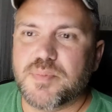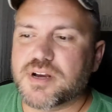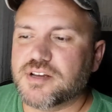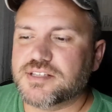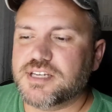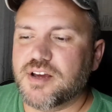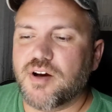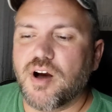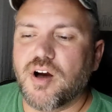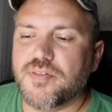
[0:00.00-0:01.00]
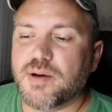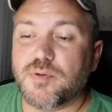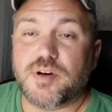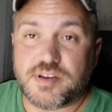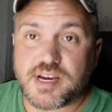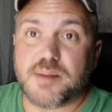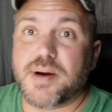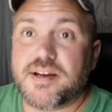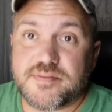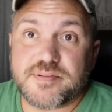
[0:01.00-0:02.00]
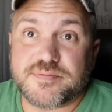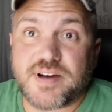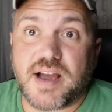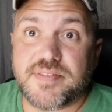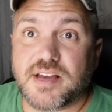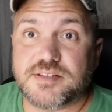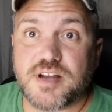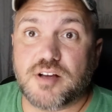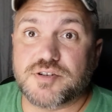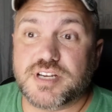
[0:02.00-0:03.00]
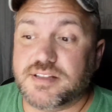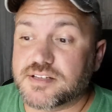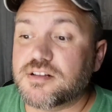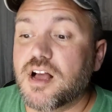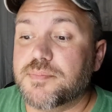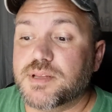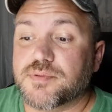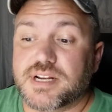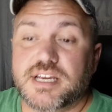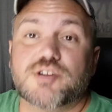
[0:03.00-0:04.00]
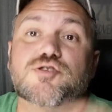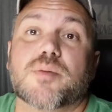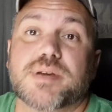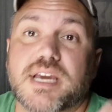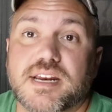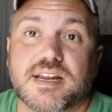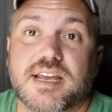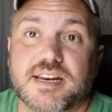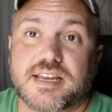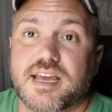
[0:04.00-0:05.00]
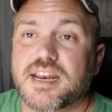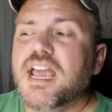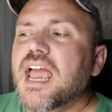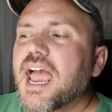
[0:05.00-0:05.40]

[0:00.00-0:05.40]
Because, all that, well, you got to buy $5,000 to get in this club, and then we're going to hit you up again and again and again.